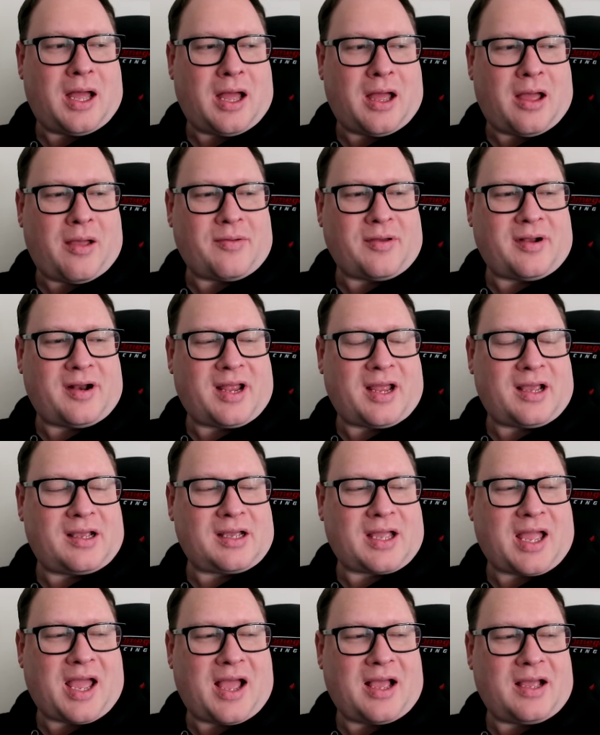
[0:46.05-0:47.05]
I'm going to
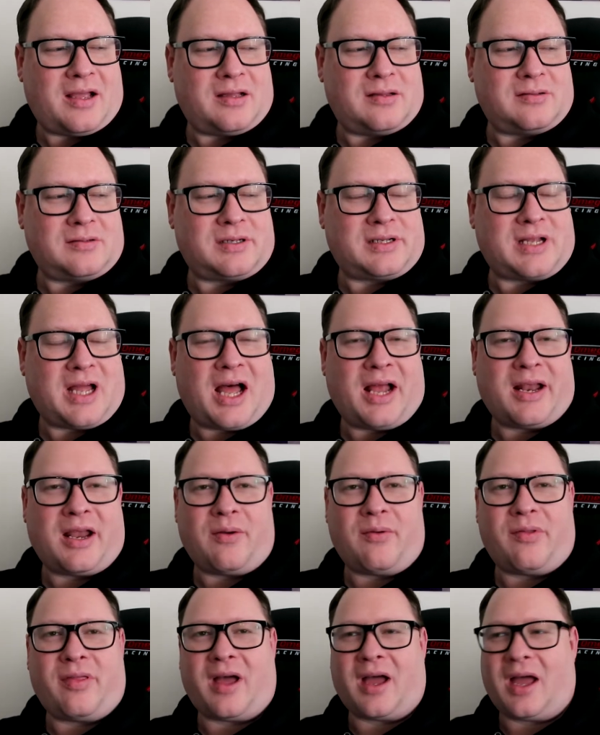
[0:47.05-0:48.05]
get
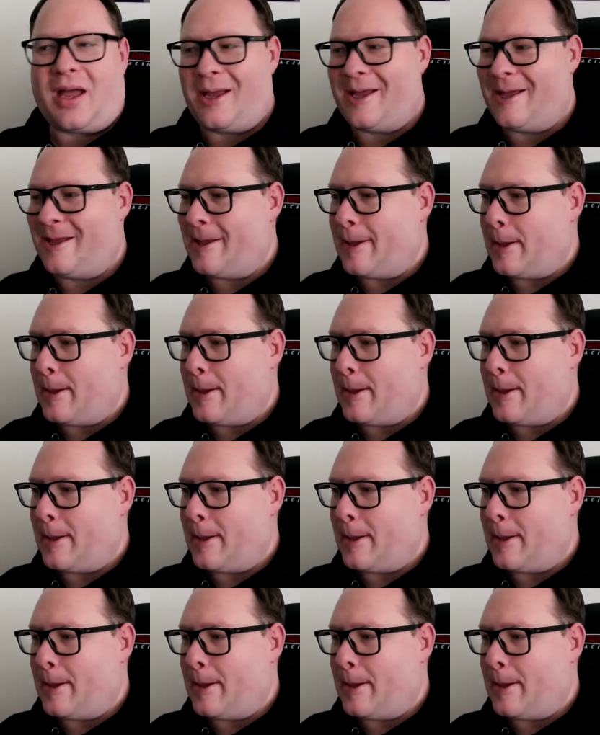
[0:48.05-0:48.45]
started with that.